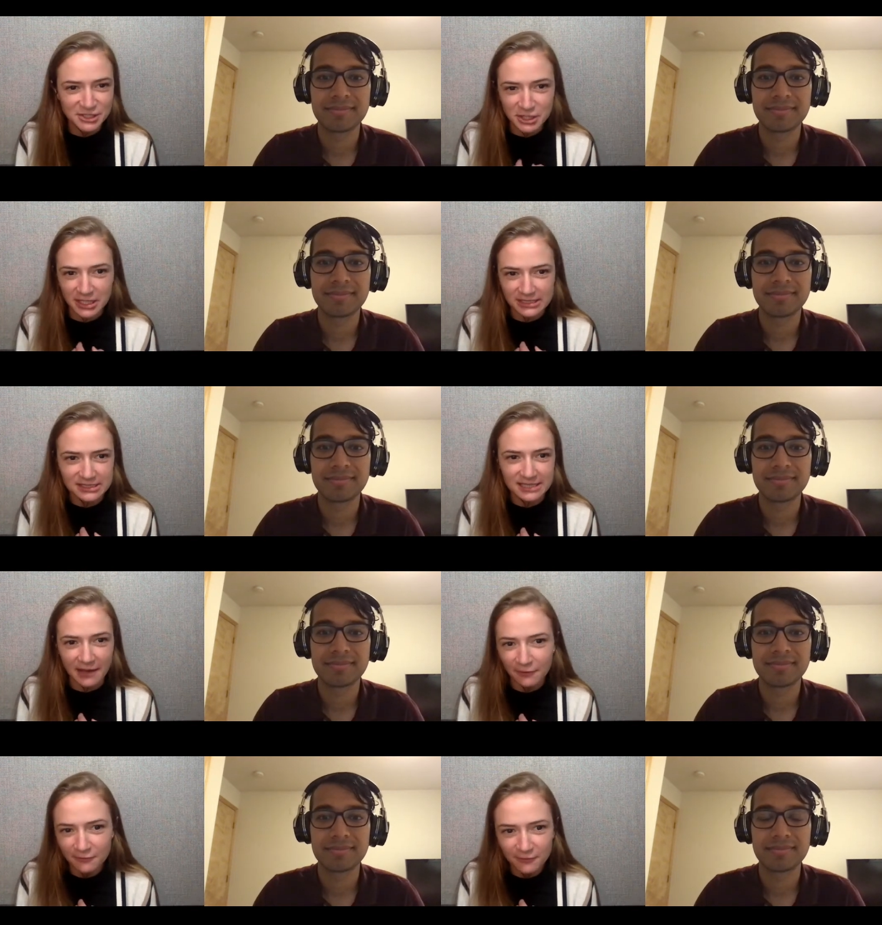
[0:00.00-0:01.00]

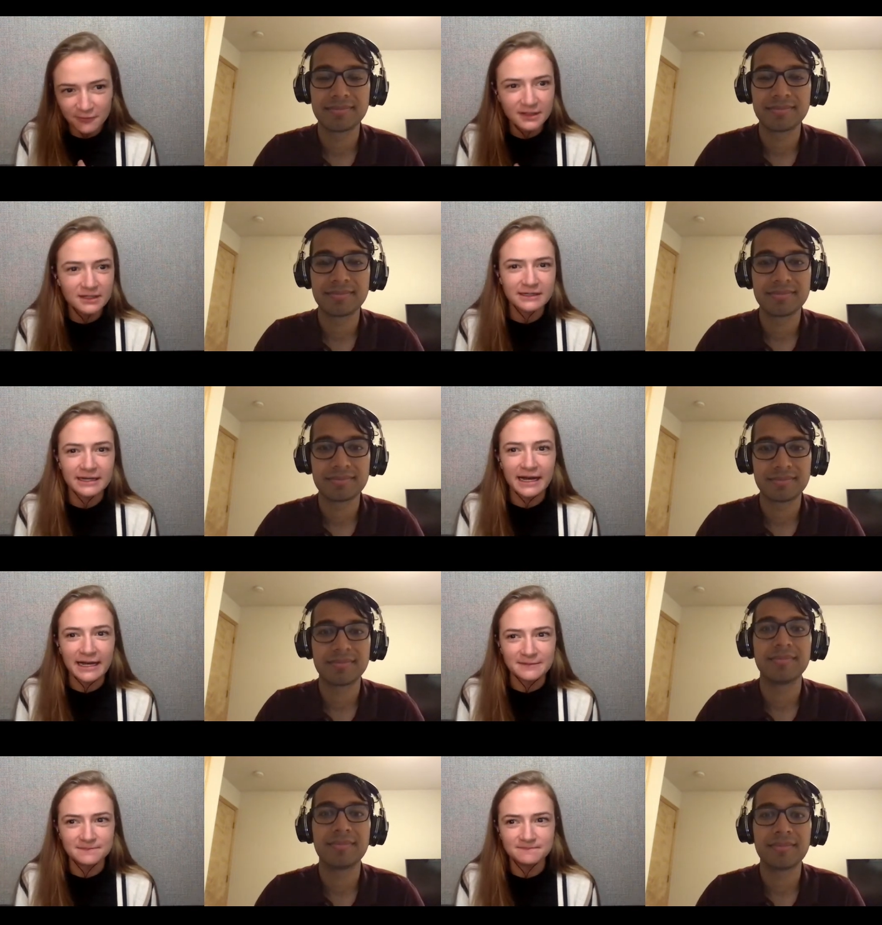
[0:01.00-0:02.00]
Speaker 1: itself
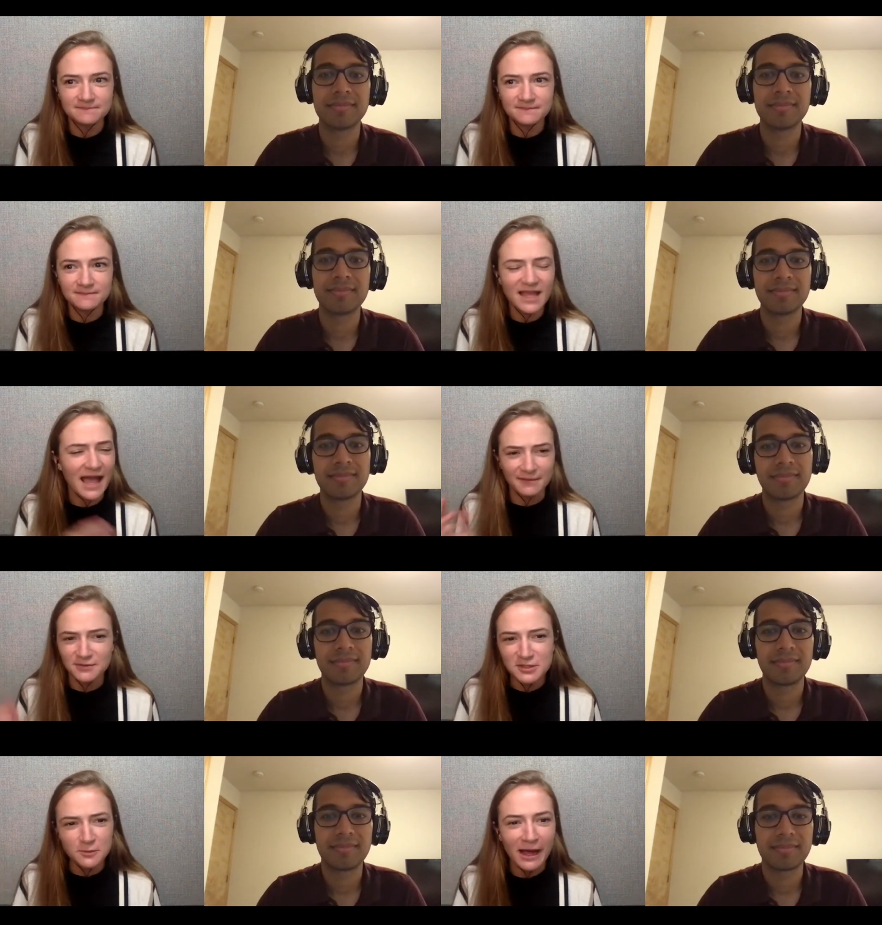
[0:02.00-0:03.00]
um yeah
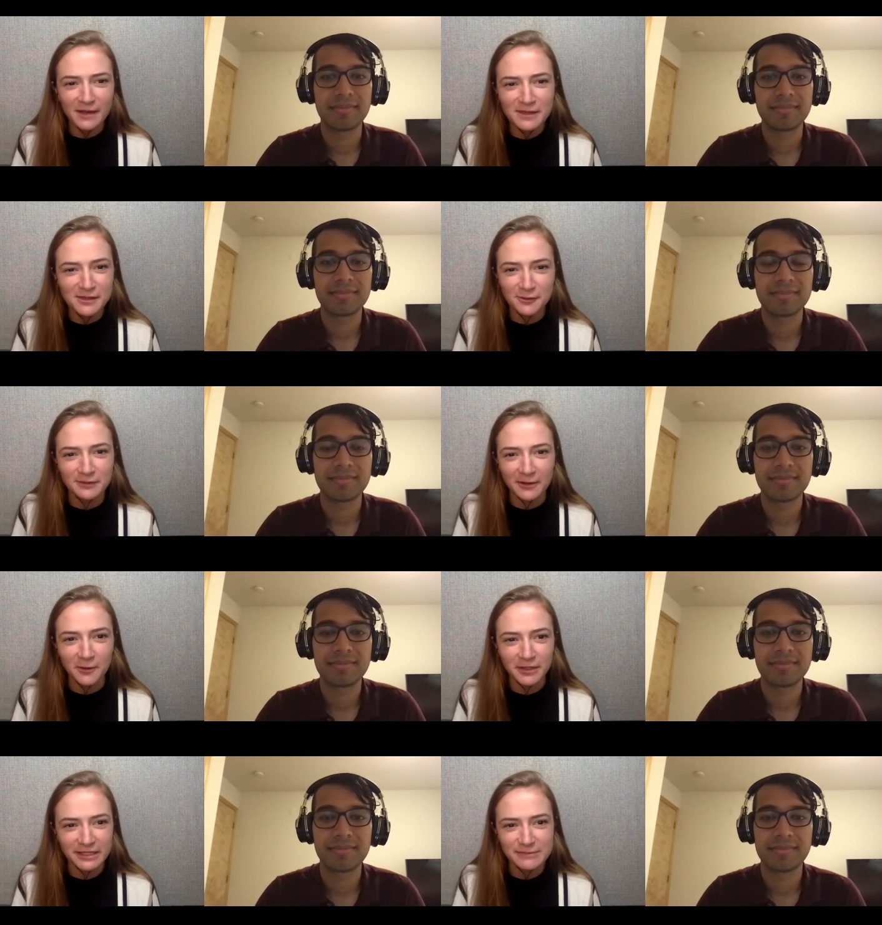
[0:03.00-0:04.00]
just walk me through that
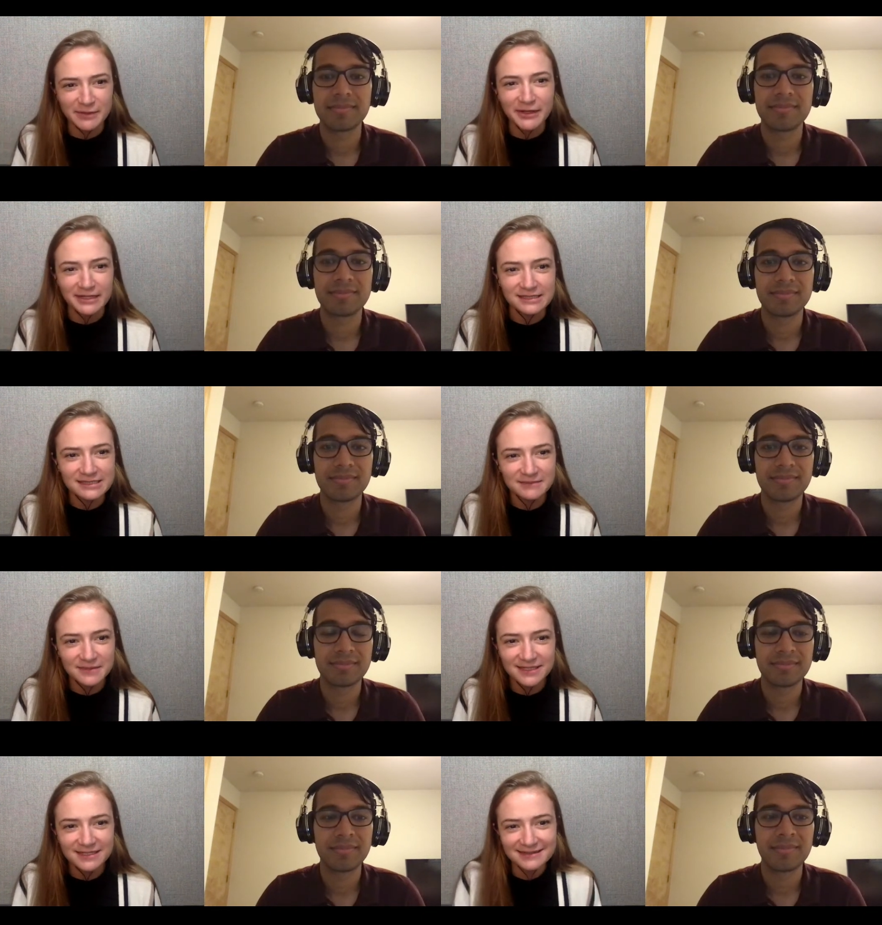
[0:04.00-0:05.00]
whole experience
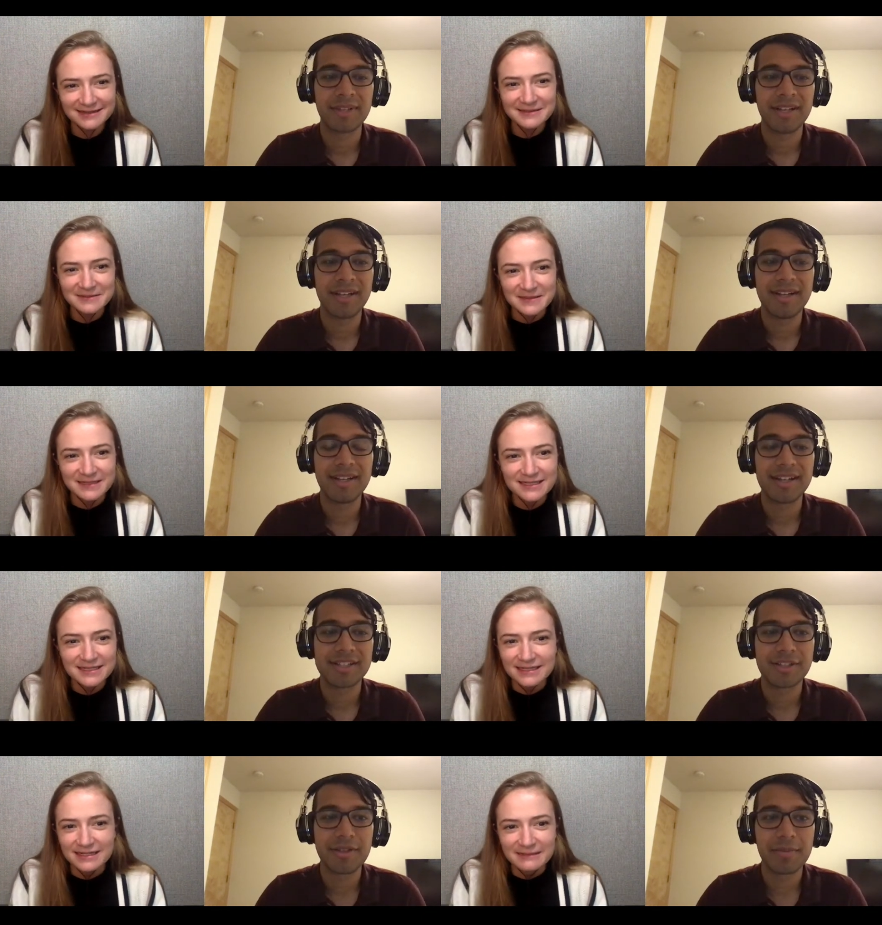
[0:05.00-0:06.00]
Speaker 2: yeah
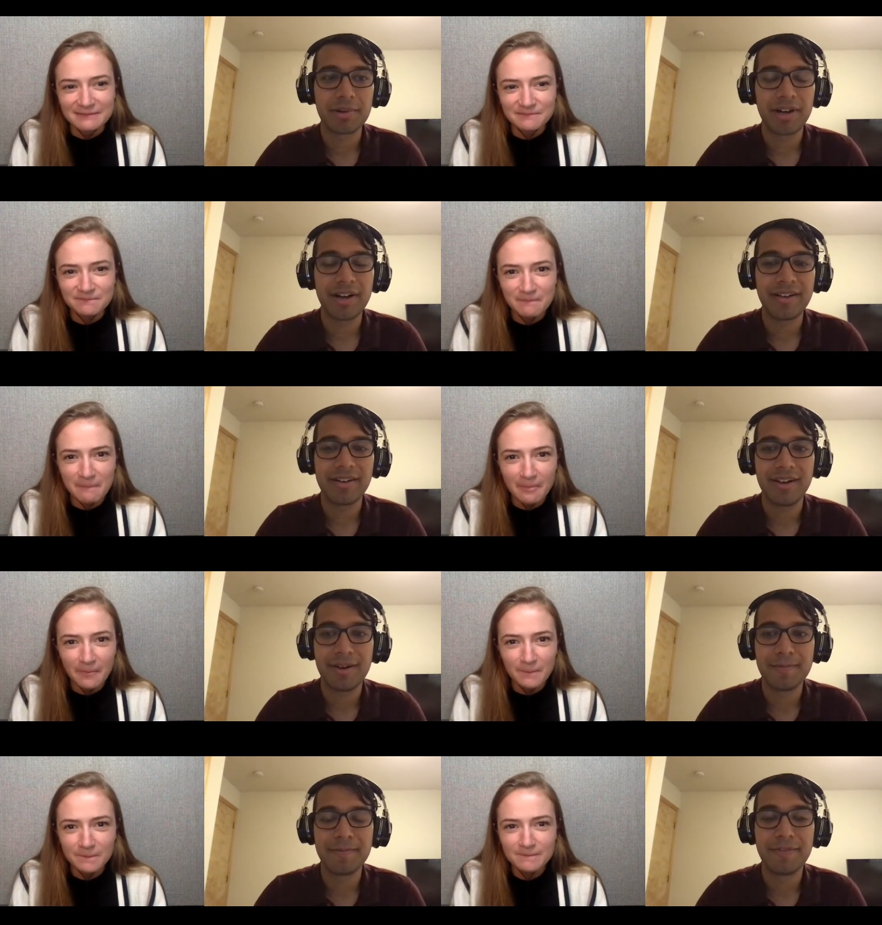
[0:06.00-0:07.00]
so they brought
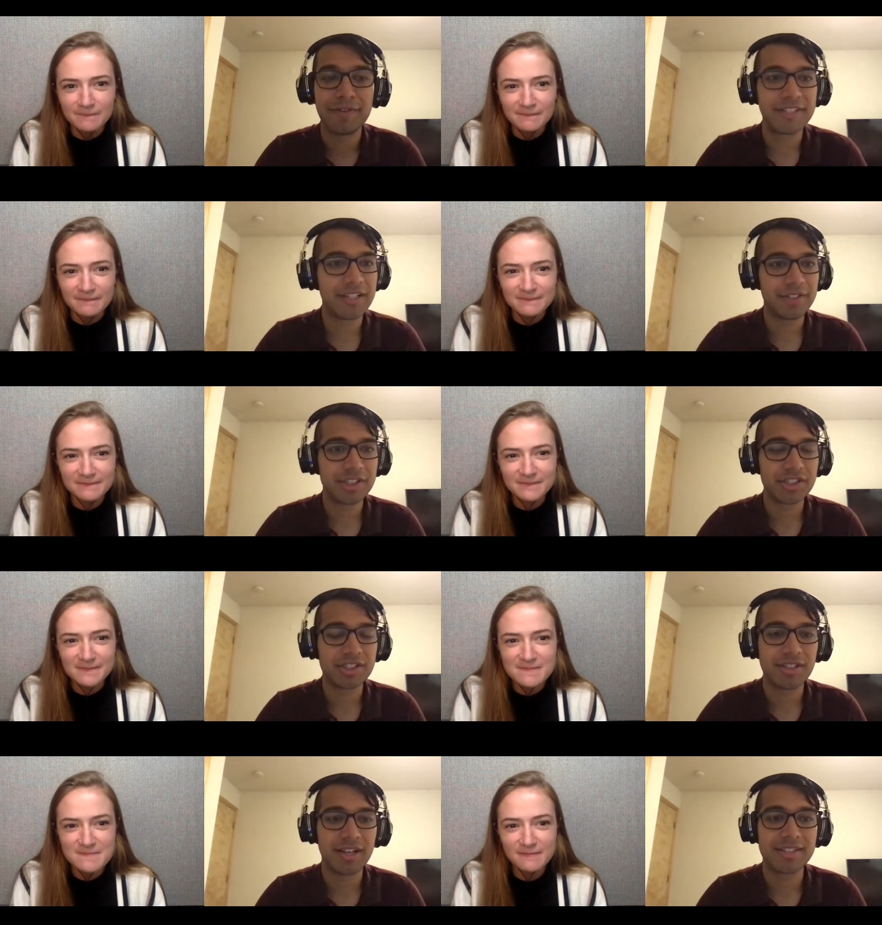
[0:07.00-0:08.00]
um 15 of us,
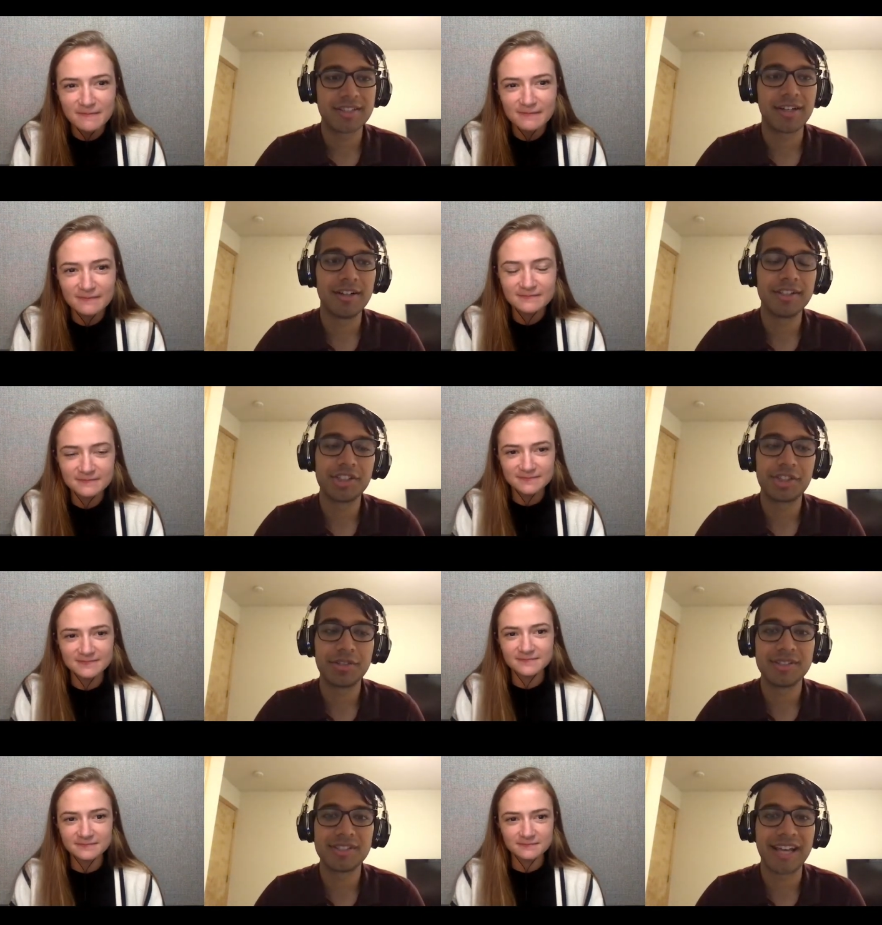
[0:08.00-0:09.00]
us college
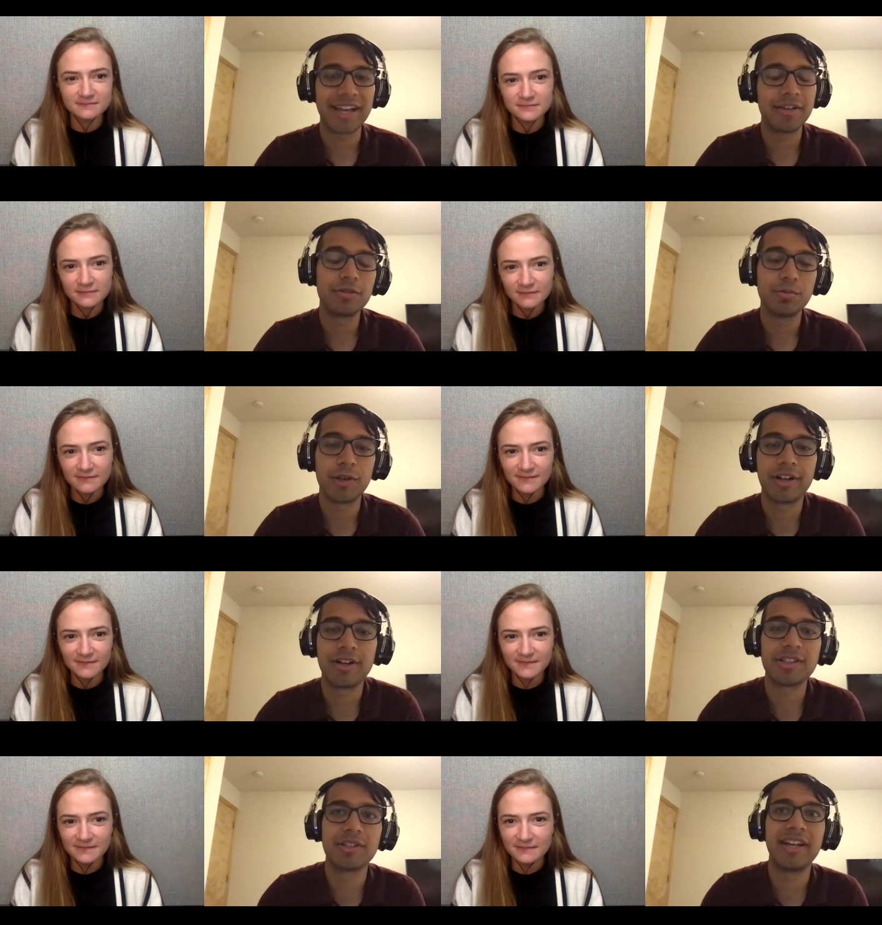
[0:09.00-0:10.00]
students and one
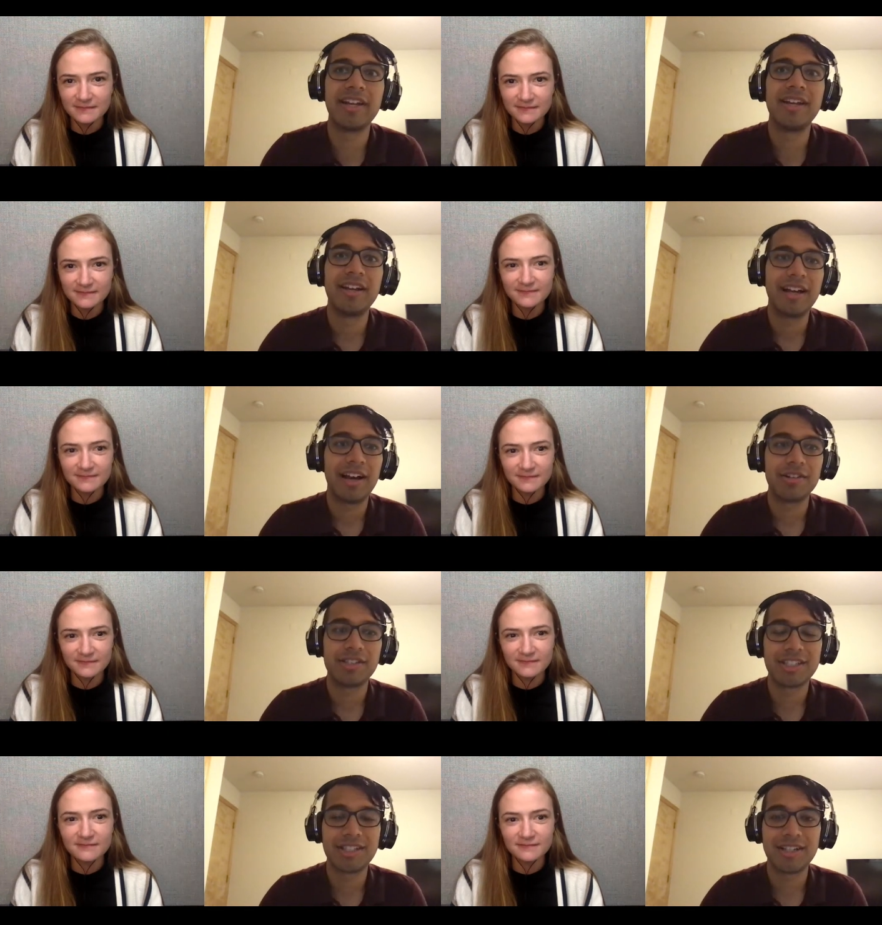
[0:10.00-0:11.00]
alternate out to